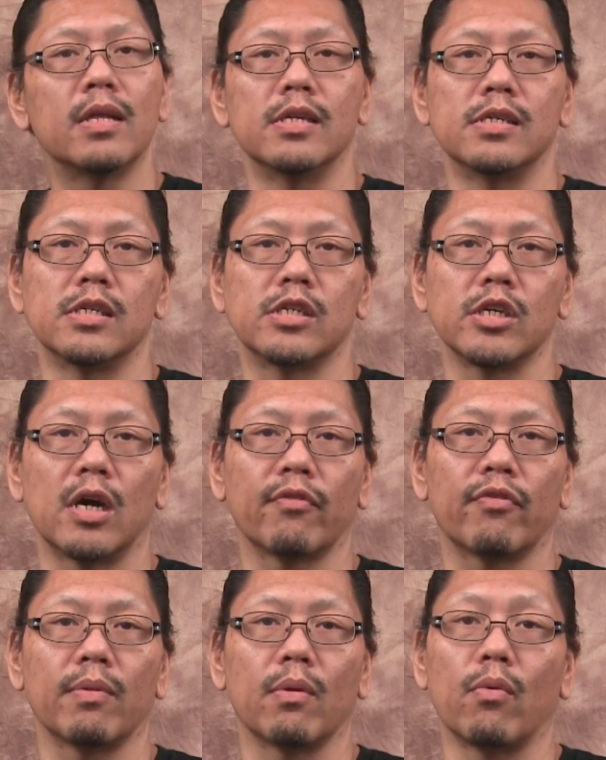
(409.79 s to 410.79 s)
This is
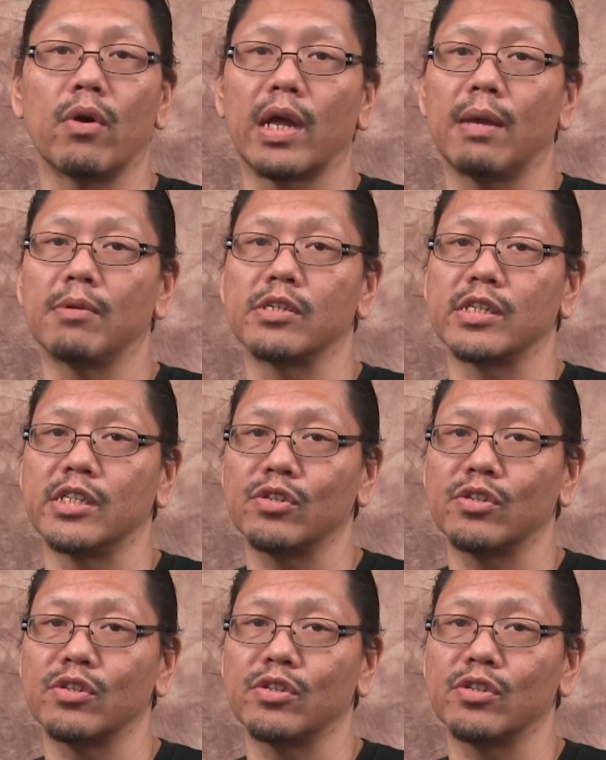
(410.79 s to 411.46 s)
Chung from the Wargamers